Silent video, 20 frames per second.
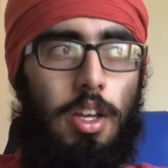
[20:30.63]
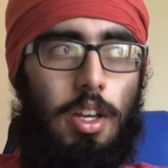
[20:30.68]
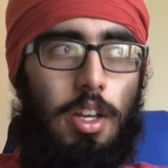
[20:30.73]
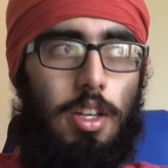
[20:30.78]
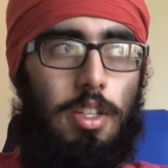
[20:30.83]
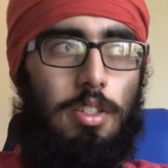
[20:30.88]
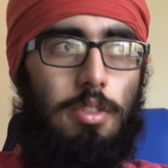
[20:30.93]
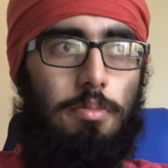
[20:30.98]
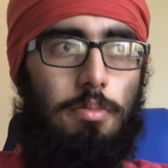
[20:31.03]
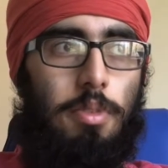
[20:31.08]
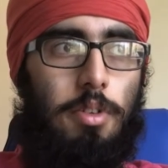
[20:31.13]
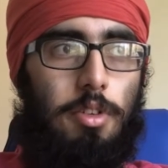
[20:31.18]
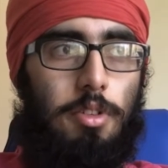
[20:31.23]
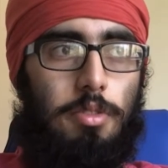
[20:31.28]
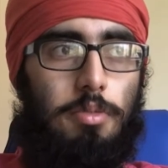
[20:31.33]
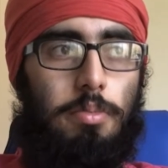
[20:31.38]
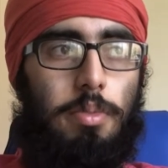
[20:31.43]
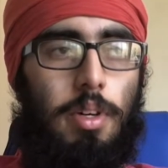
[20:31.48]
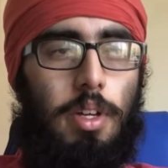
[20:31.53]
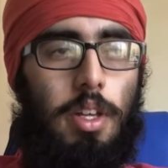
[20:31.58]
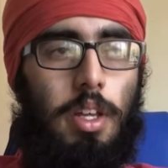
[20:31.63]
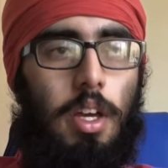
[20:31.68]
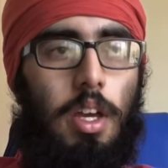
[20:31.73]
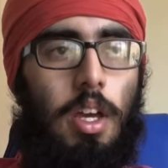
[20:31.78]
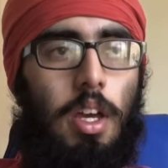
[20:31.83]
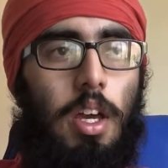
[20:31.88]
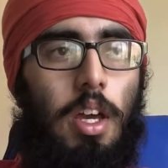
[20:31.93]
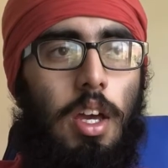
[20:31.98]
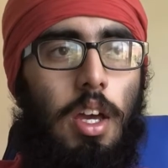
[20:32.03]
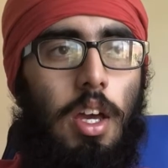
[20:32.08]
I suppose, but
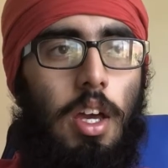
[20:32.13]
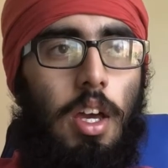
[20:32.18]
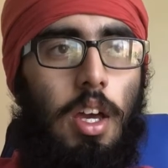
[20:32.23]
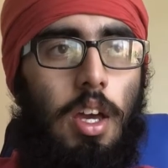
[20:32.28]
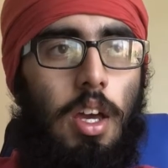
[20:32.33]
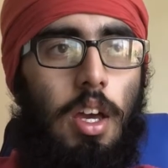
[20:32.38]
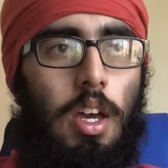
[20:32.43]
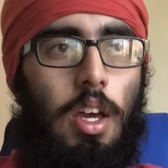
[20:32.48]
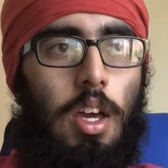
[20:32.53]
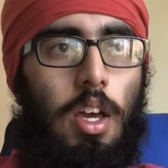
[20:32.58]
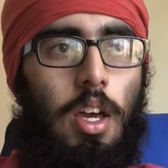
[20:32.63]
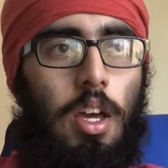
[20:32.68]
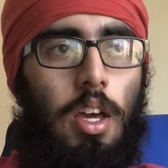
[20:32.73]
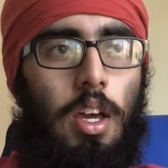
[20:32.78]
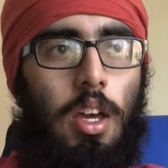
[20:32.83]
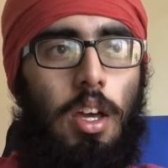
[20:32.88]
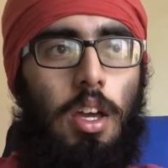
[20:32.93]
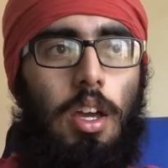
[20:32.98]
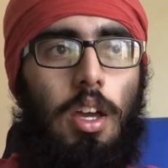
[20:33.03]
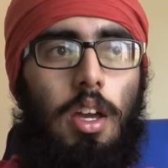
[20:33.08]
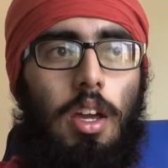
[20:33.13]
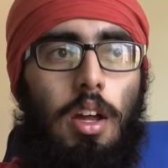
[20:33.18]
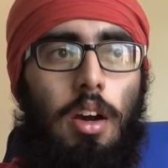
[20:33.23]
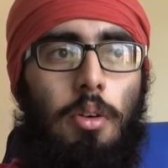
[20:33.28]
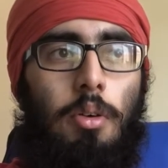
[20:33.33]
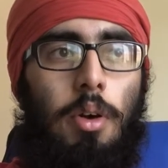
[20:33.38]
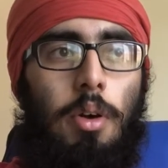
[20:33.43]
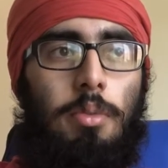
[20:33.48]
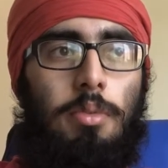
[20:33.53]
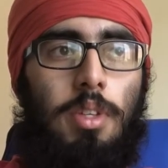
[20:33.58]
yeah,
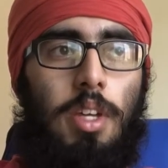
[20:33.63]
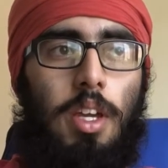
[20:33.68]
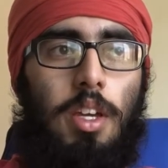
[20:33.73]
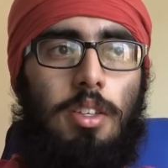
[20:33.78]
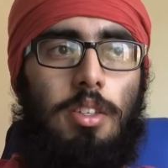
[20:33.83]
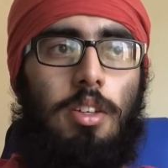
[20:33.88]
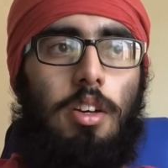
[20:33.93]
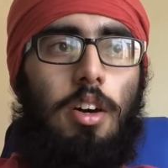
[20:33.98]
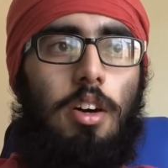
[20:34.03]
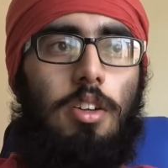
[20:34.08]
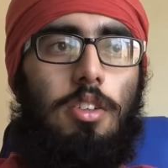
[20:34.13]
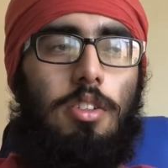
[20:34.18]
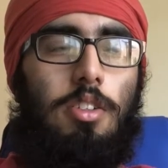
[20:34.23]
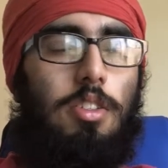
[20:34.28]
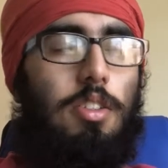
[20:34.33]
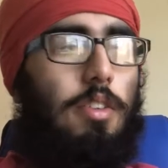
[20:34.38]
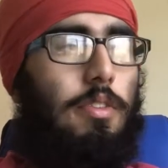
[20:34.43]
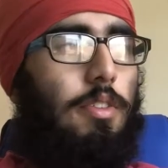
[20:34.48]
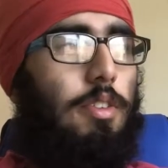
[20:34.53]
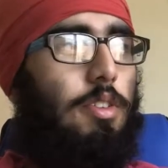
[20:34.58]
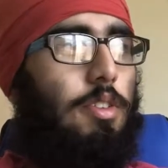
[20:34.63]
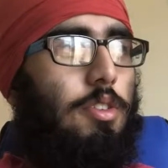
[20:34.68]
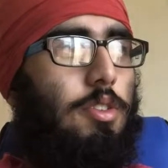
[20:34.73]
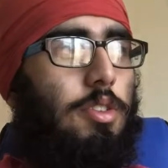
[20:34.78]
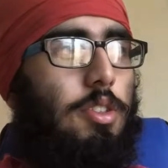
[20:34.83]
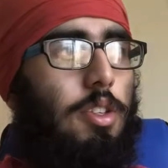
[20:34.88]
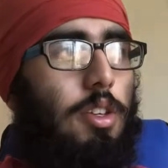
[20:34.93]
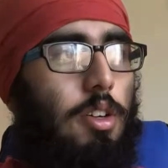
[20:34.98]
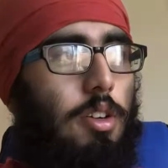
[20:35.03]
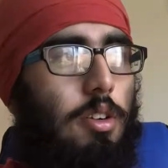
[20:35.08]
what I'm saying is college is difficult,
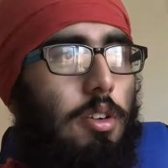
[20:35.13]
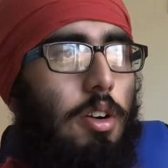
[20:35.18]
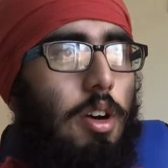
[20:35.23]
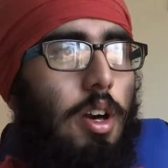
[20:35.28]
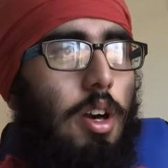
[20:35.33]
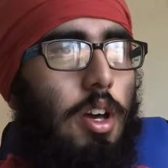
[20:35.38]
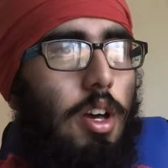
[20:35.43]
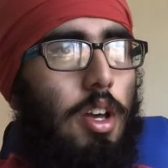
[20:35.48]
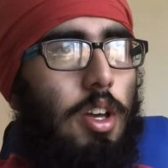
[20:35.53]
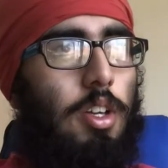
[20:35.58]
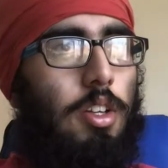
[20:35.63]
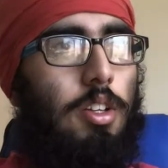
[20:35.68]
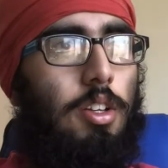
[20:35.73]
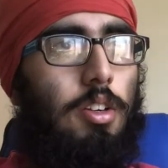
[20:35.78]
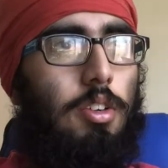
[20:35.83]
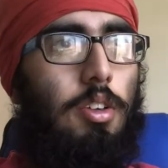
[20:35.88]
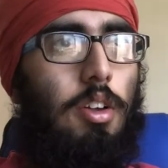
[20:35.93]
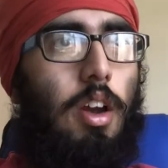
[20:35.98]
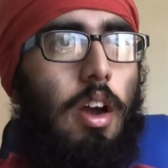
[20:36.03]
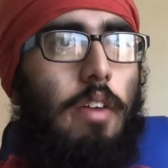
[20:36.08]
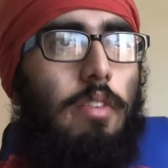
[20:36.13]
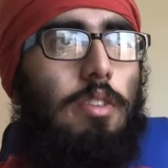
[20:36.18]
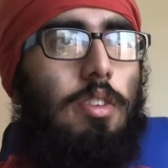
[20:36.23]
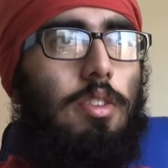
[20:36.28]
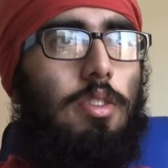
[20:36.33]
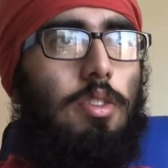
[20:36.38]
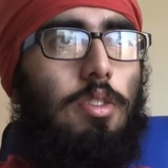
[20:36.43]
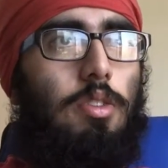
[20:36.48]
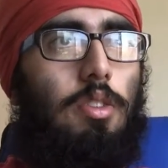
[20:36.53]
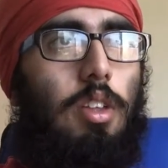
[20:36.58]
so, you know, you have to
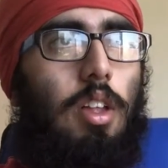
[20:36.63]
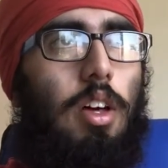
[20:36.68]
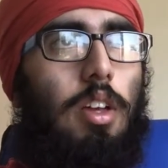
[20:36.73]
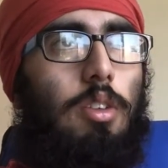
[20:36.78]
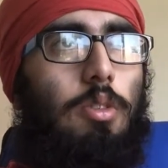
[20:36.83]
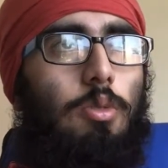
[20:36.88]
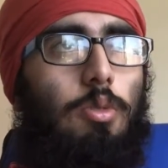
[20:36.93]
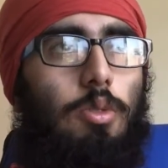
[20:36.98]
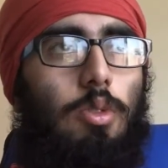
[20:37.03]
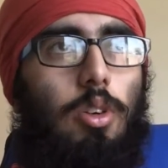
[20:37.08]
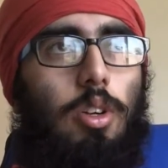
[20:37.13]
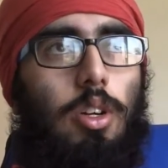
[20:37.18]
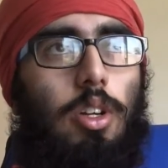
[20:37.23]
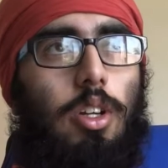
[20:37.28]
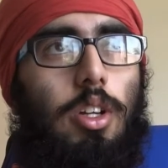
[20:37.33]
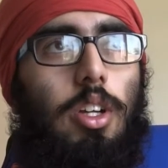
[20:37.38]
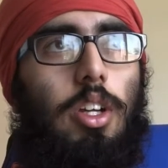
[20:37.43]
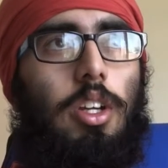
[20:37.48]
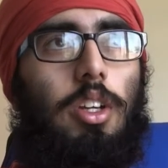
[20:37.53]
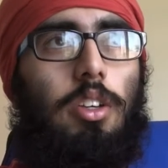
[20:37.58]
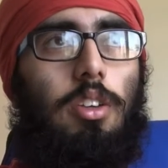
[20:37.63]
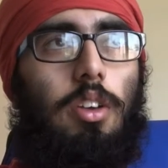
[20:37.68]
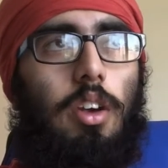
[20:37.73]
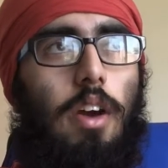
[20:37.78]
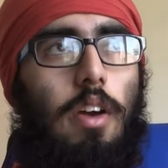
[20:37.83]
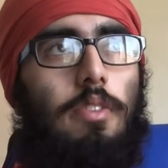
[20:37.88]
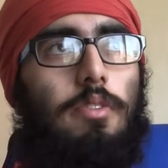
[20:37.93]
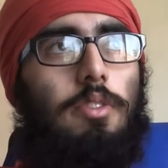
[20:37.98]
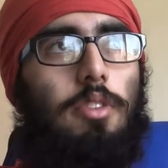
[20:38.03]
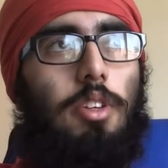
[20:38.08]
do a lot of work, and you
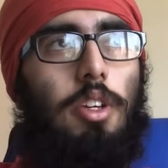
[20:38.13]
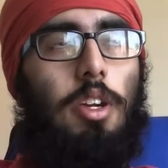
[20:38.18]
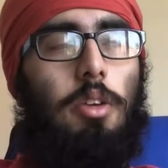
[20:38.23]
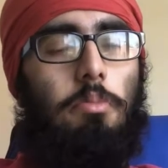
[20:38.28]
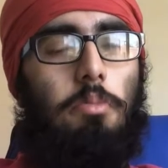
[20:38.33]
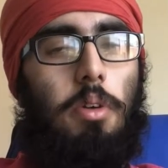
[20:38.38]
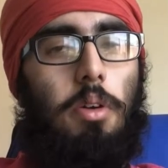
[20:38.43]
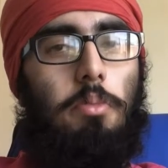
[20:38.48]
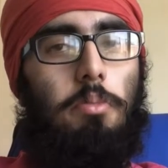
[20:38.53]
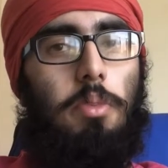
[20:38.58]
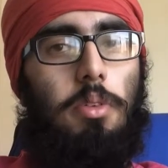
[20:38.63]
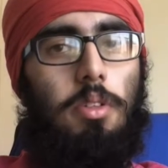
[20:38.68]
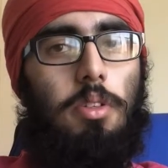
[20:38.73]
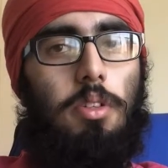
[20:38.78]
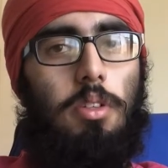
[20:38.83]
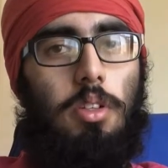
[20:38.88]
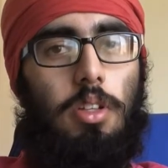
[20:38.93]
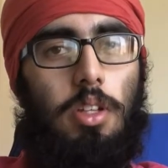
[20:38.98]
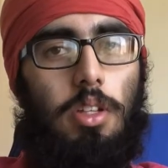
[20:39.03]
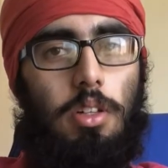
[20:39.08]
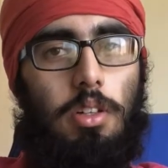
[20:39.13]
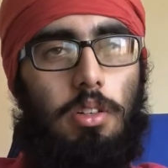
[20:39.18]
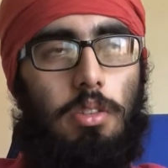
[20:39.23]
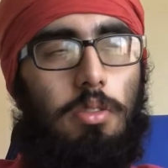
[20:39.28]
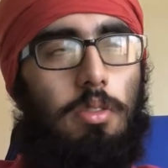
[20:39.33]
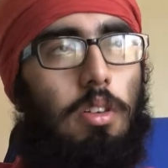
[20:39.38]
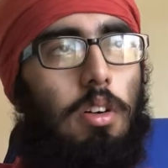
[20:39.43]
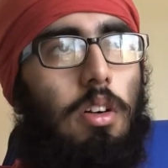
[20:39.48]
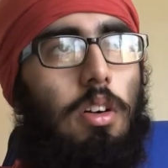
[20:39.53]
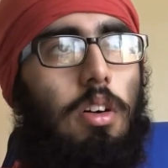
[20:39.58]
have to keep up, you know,
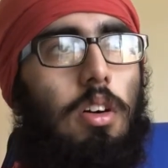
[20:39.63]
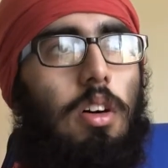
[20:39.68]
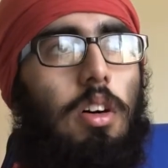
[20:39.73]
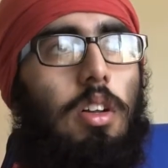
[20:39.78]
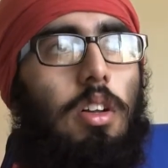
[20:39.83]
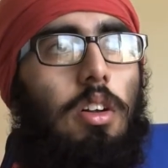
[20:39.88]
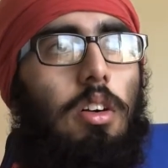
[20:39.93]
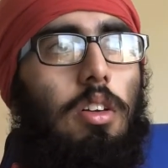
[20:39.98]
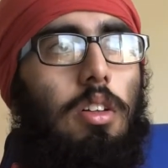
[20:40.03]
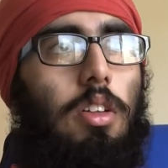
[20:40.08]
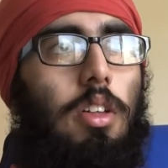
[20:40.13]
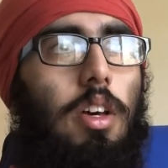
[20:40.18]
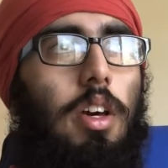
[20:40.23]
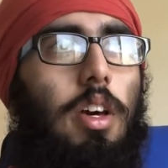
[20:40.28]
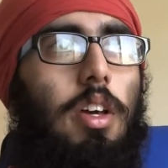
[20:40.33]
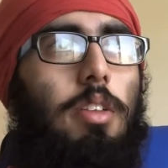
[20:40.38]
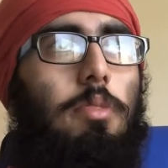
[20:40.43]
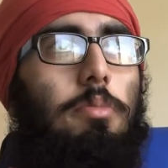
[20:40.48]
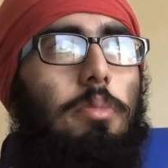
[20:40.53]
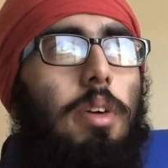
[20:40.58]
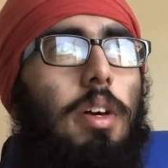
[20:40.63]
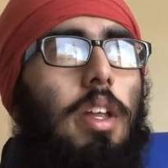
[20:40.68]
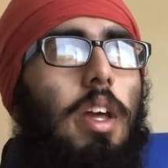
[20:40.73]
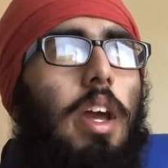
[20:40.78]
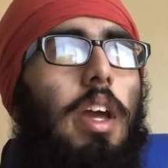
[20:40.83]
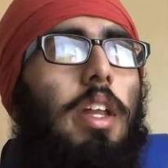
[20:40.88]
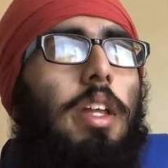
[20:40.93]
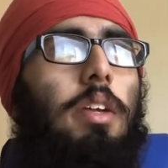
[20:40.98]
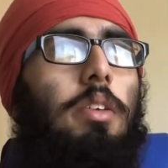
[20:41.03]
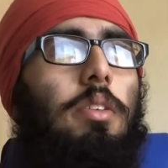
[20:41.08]
and all that. But
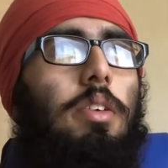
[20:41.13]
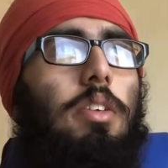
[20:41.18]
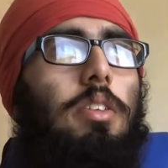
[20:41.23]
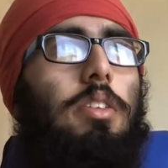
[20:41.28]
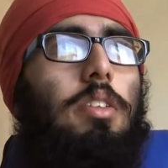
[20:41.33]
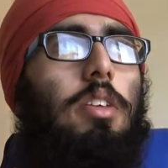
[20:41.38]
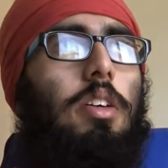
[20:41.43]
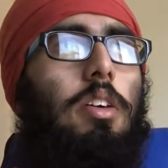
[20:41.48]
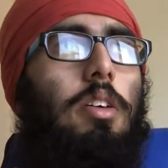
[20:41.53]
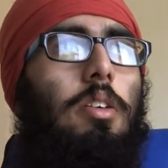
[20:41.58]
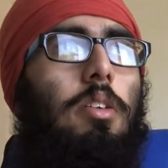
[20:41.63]
anyways,